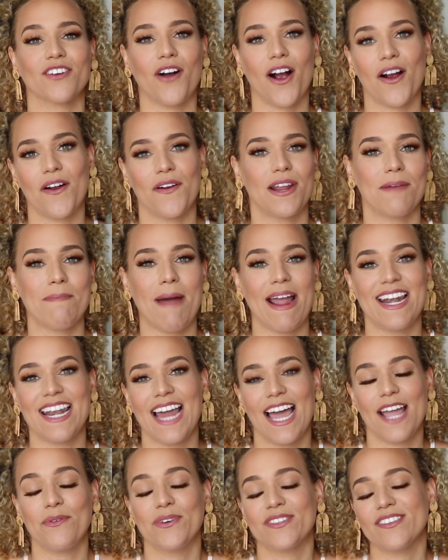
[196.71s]
So already my
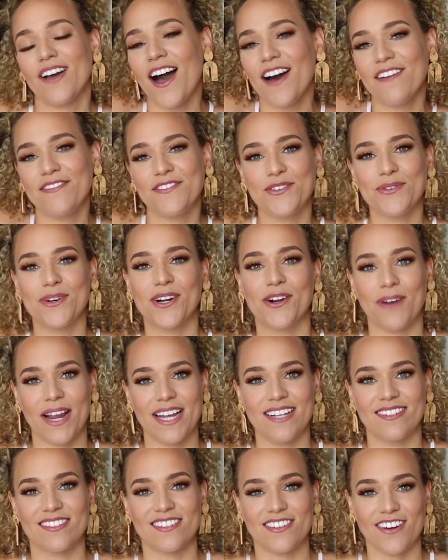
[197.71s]
night was off to a
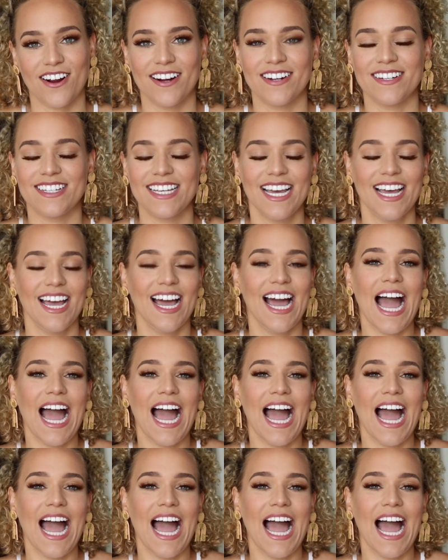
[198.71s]
great start.